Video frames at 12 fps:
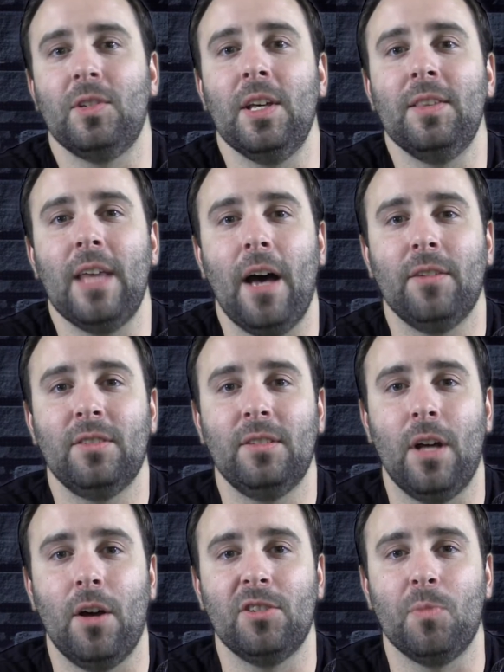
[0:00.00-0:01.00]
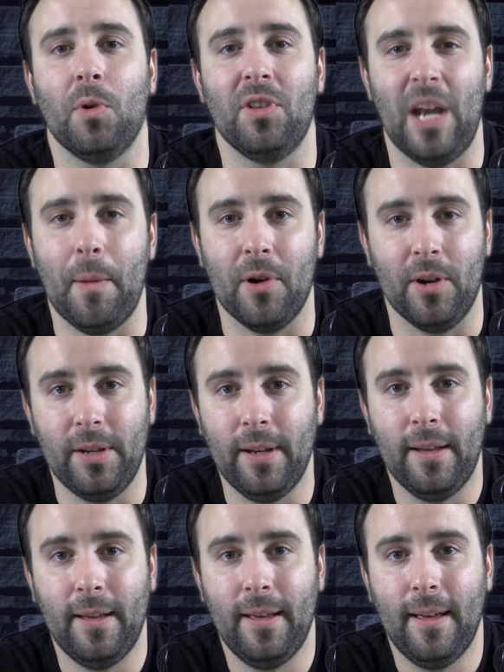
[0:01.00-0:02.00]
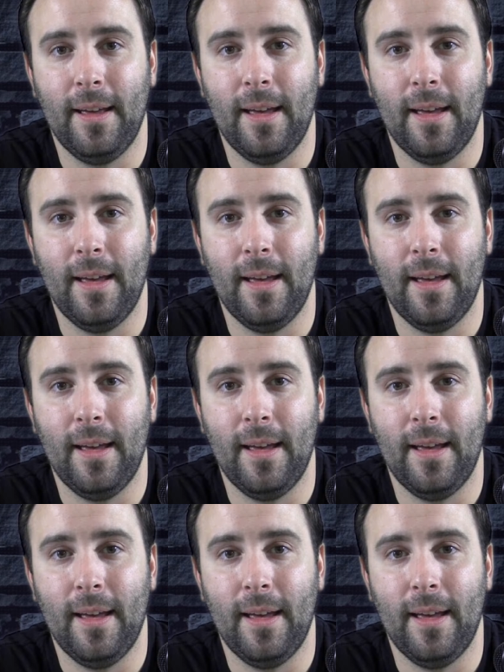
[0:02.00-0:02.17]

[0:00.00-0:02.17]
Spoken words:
for $10,000 more than the neighborhood.